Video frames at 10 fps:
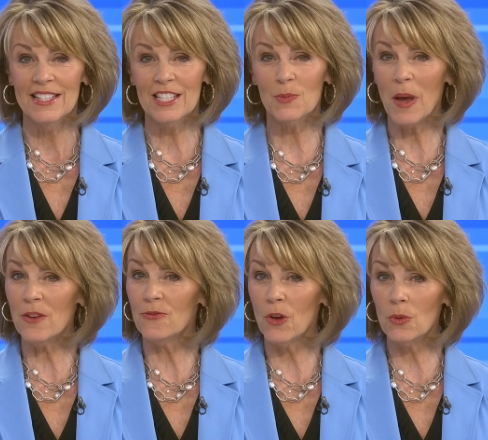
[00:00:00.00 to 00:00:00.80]

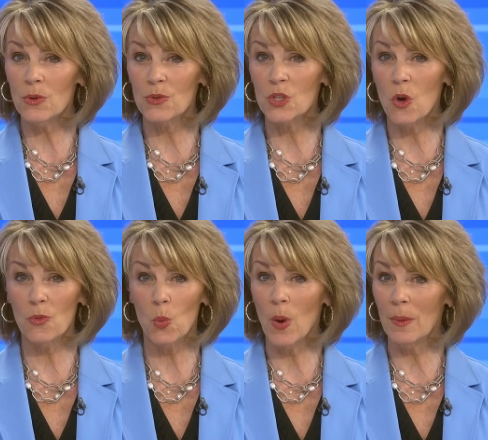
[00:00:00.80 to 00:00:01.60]
despite voters
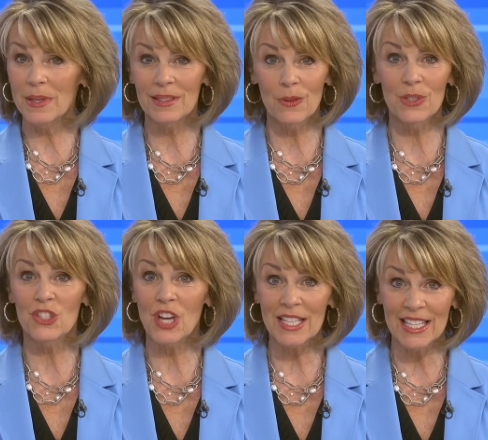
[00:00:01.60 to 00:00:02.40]
overwhelmingly
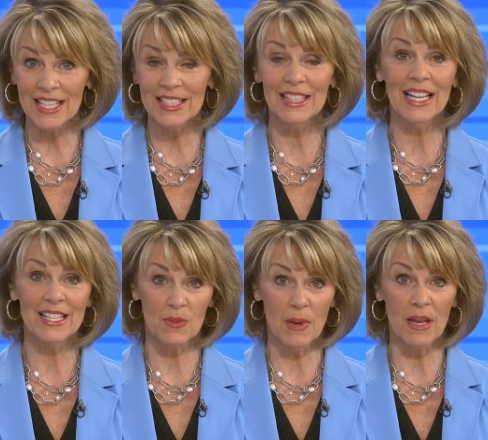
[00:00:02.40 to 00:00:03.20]
rejecting it
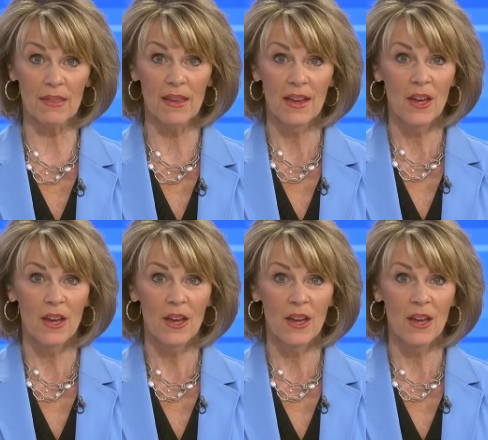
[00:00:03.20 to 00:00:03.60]
last month.